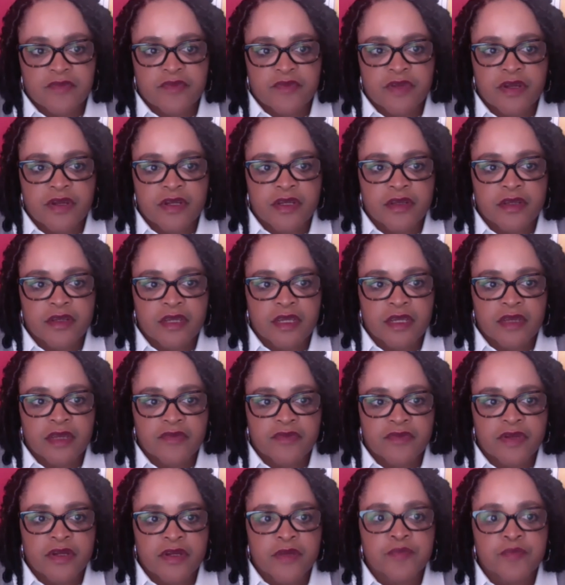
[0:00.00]

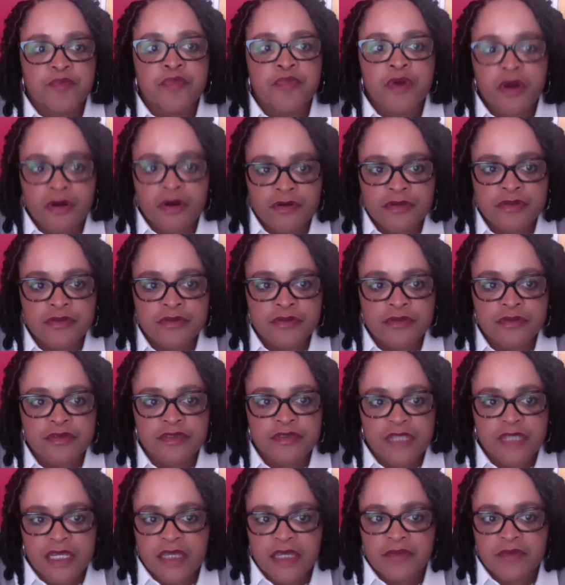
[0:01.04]
very personal
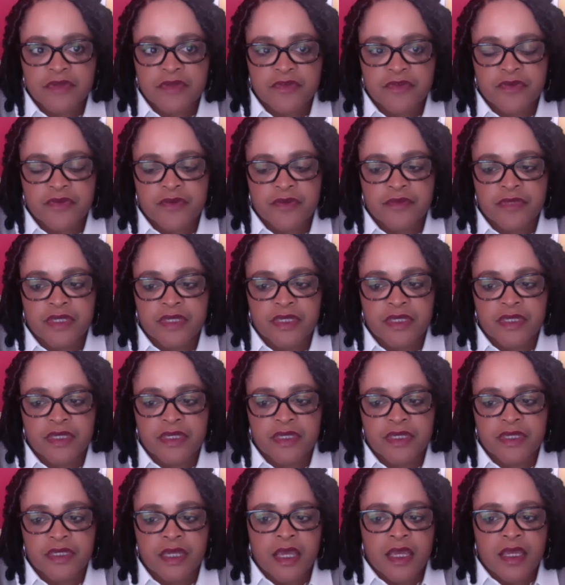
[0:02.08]
statement from me,
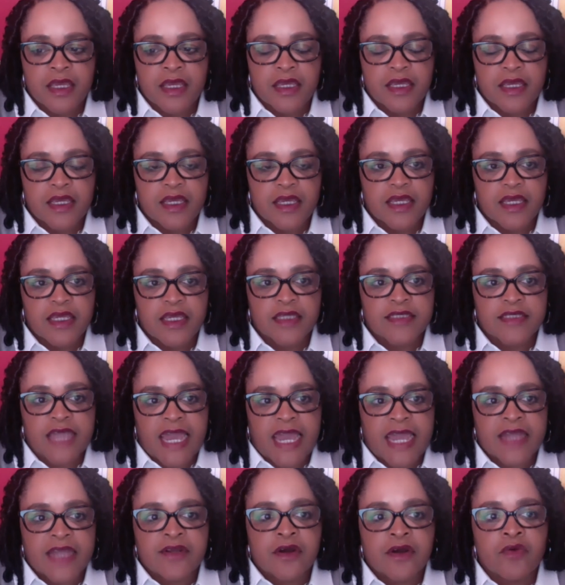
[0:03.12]

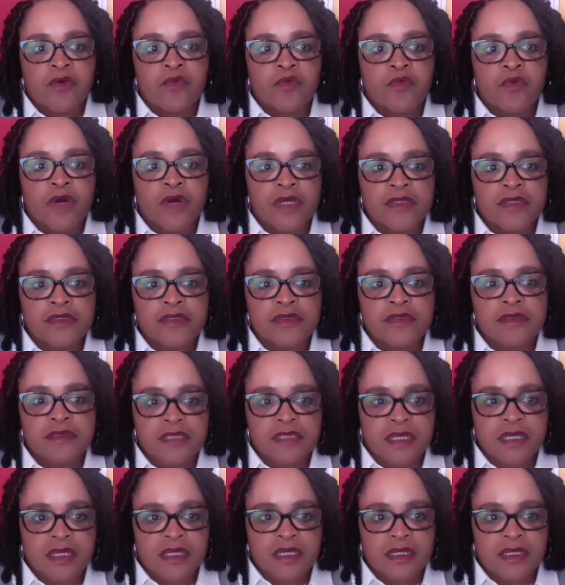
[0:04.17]
is I don't want to
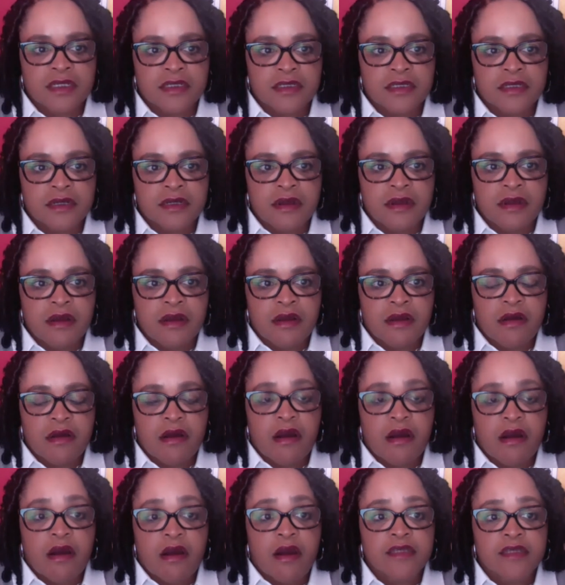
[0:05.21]
send
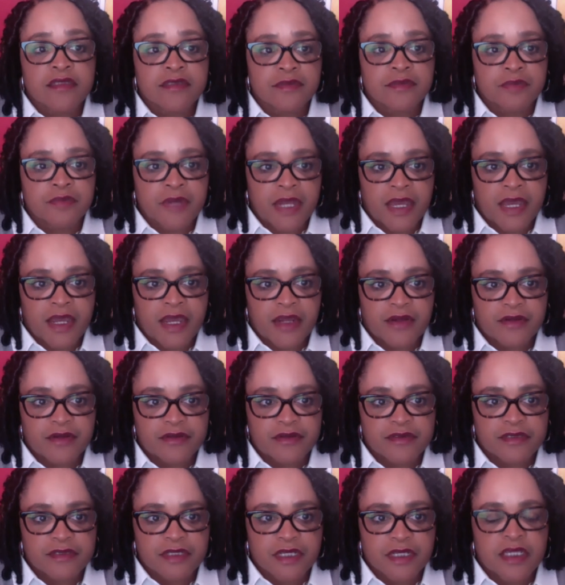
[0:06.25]
our
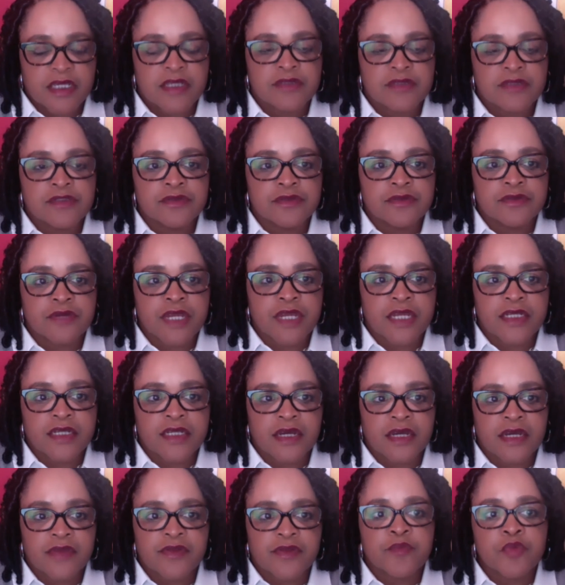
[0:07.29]
suppliers into
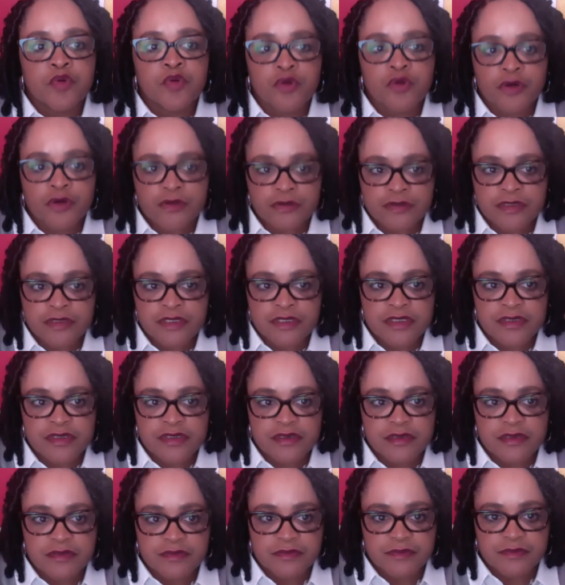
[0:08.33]
another portal
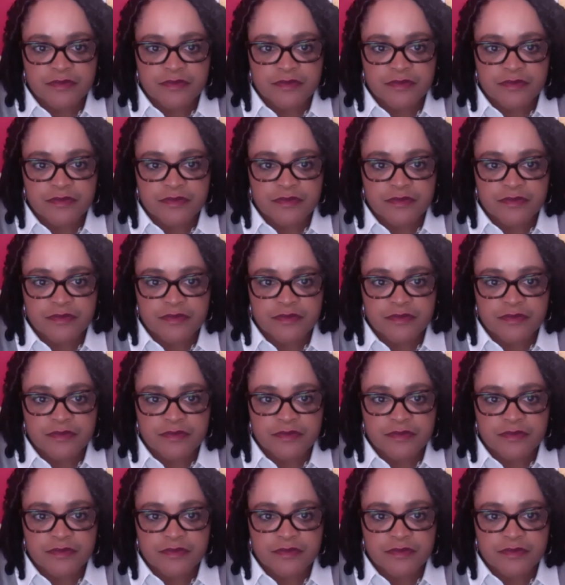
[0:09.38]
system.